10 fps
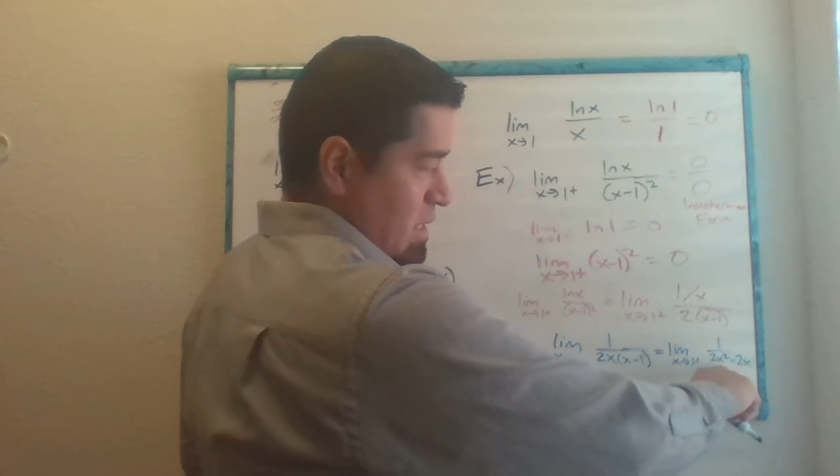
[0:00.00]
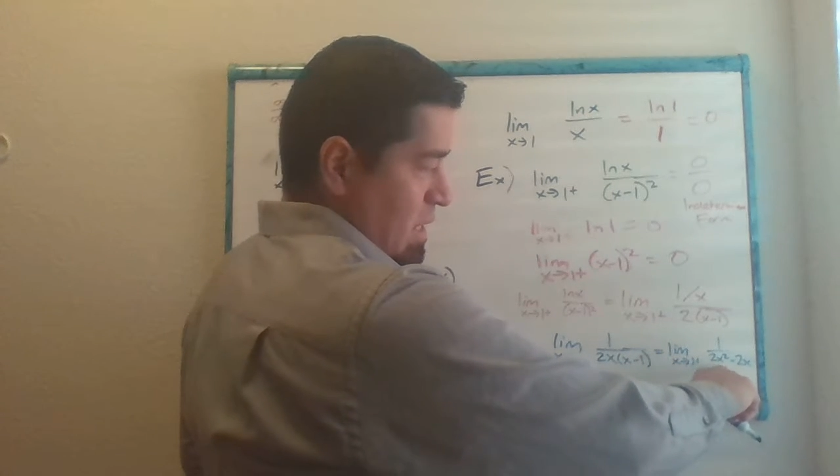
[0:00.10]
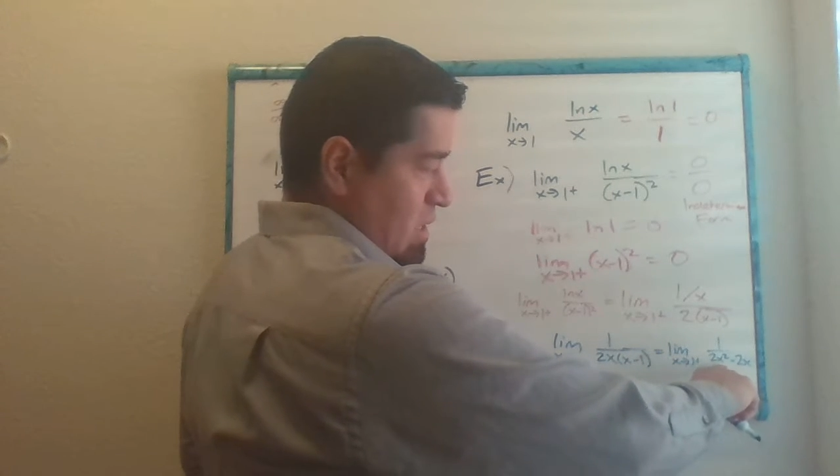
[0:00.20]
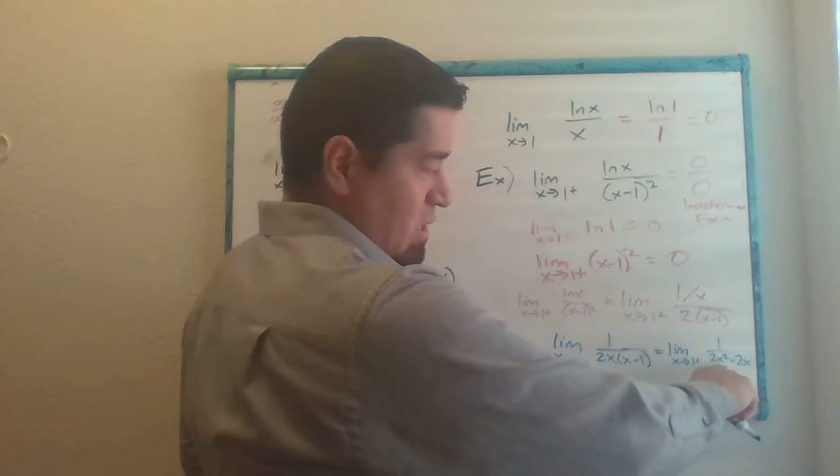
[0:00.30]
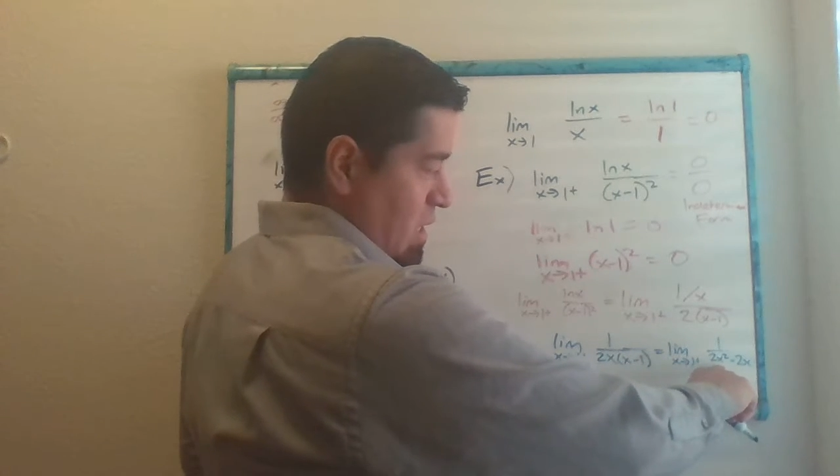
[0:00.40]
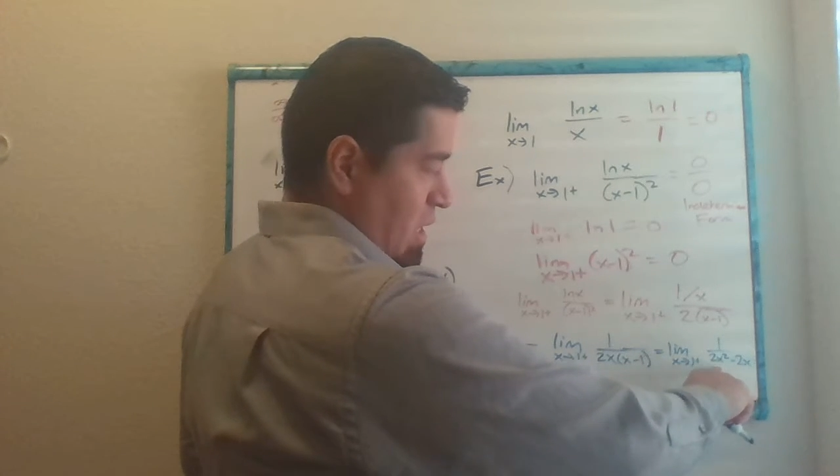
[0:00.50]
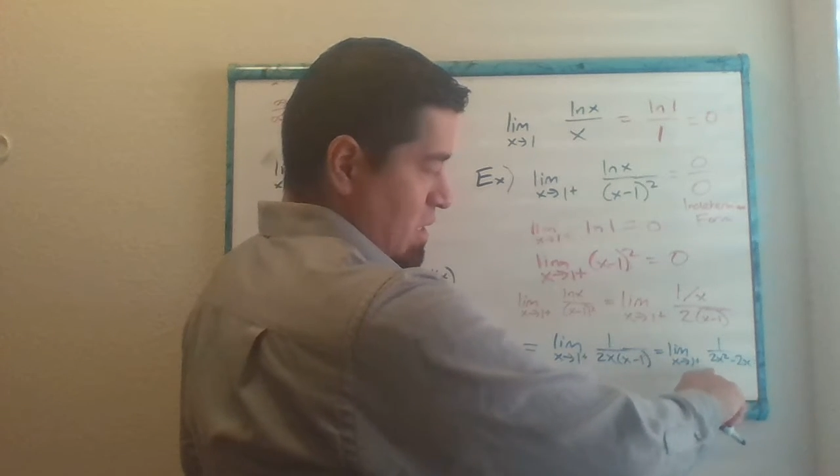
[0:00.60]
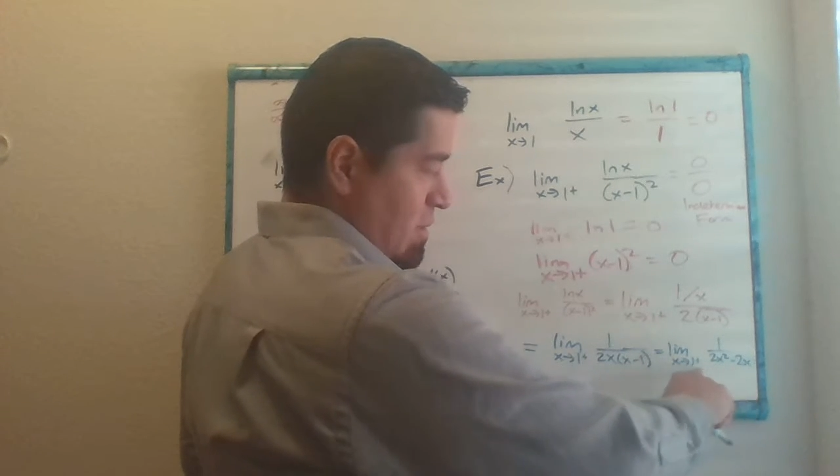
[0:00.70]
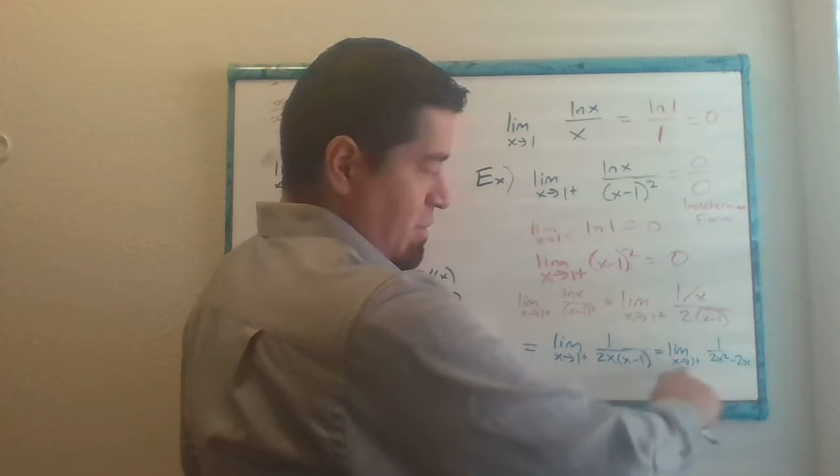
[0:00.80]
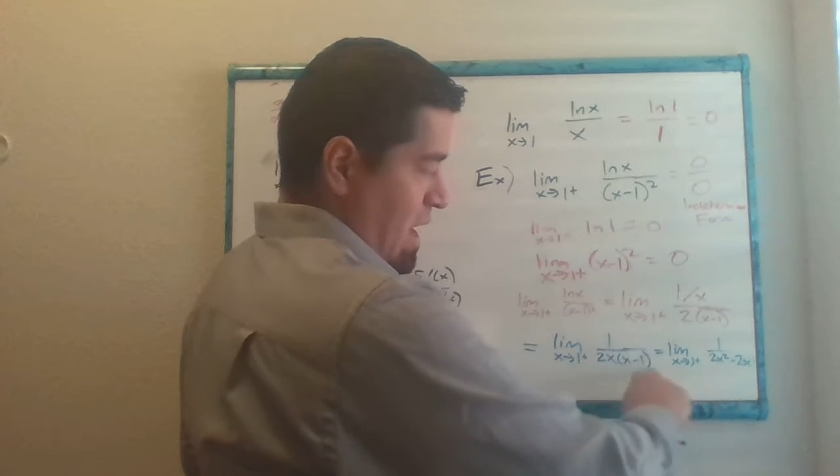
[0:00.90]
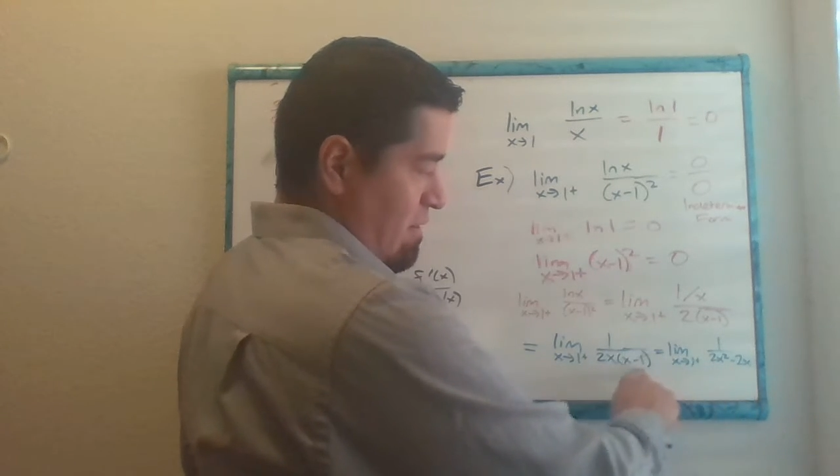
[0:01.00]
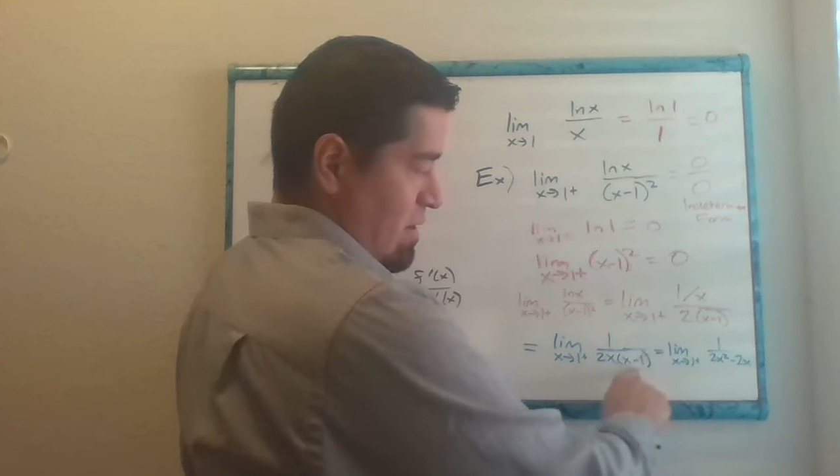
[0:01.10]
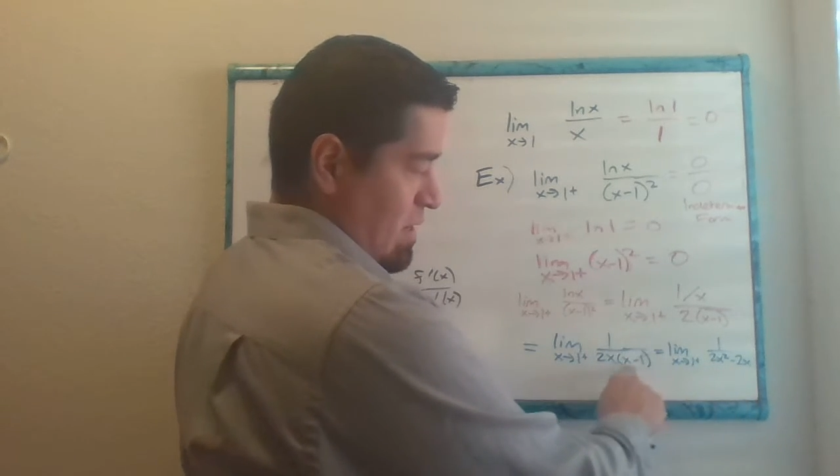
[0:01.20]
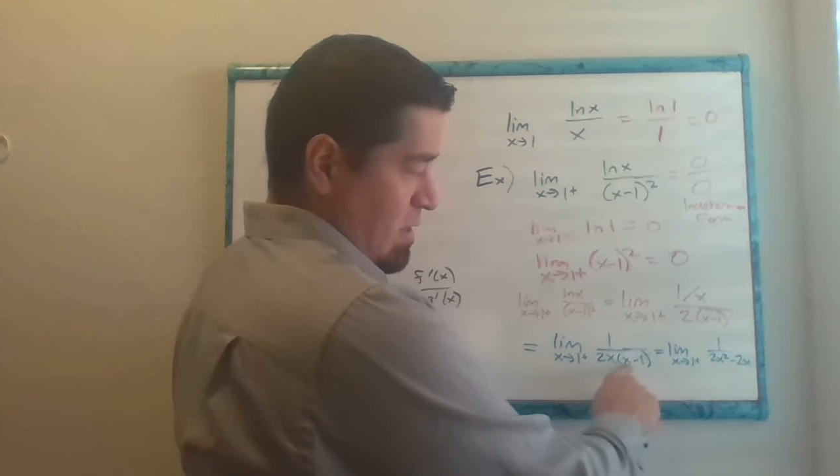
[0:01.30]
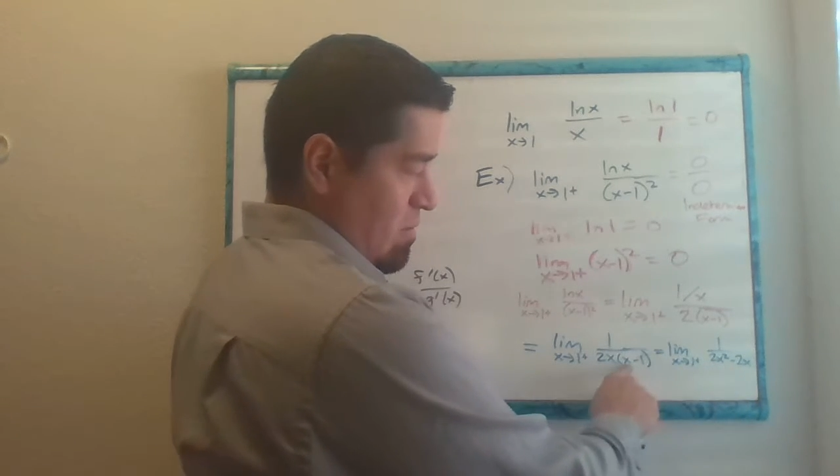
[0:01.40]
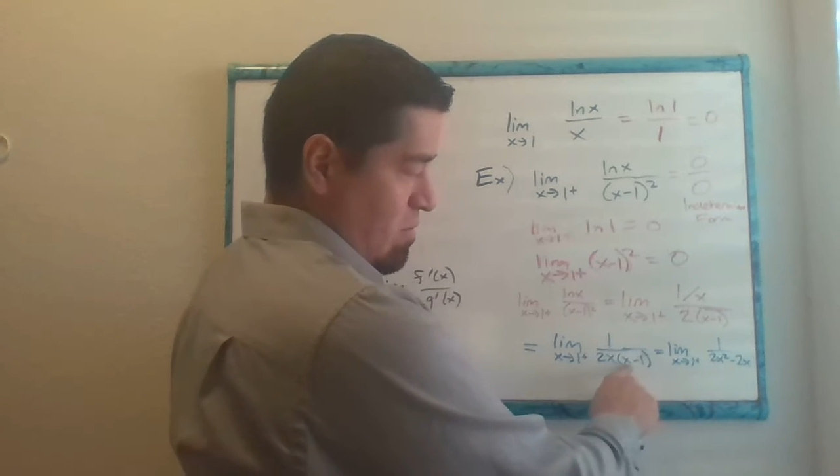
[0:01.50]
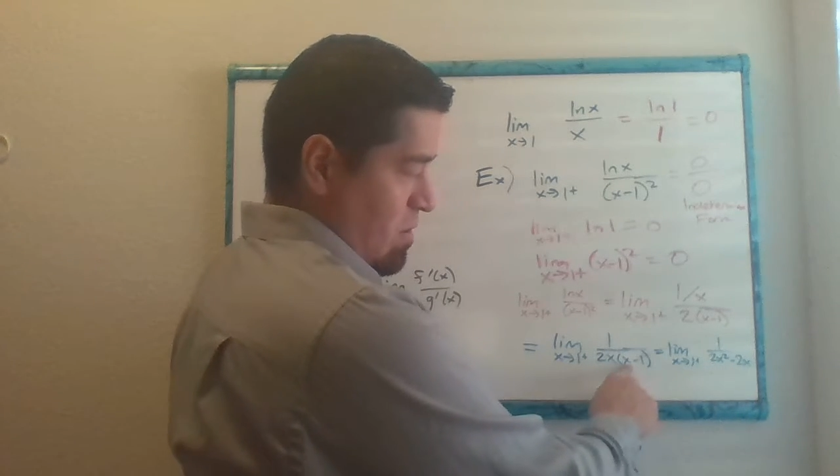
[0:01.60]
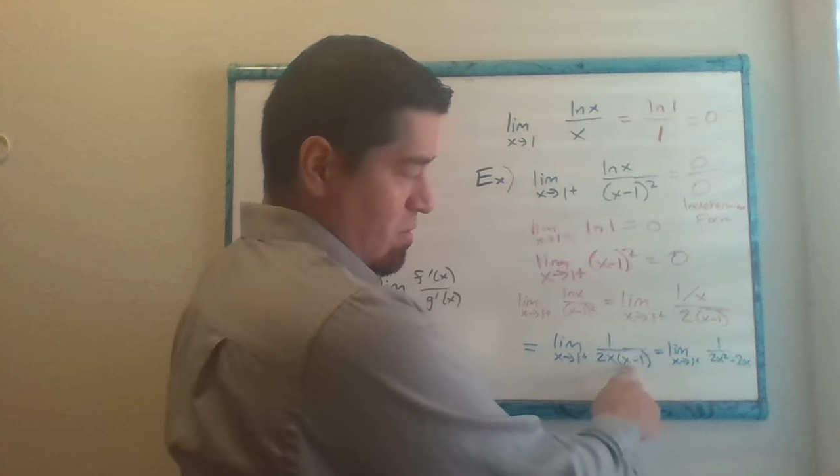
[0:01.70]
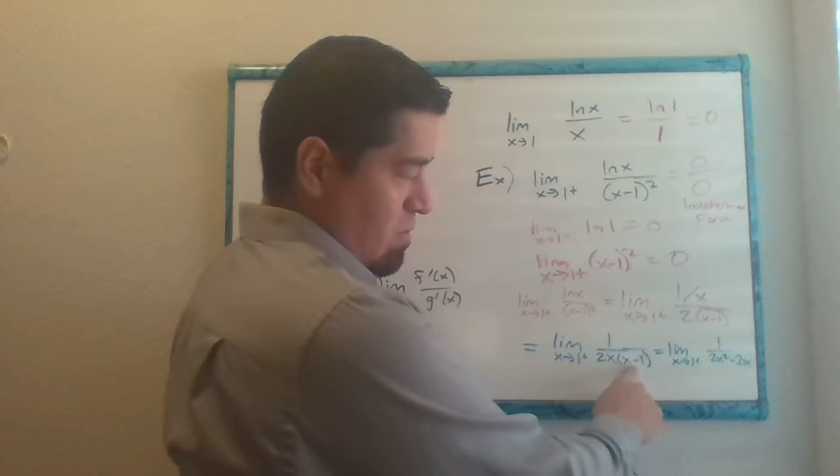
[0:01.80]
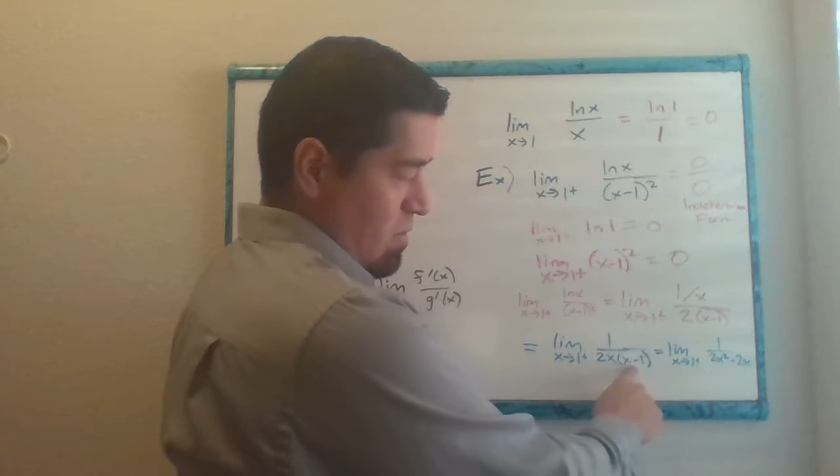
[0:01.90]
actually ends up having what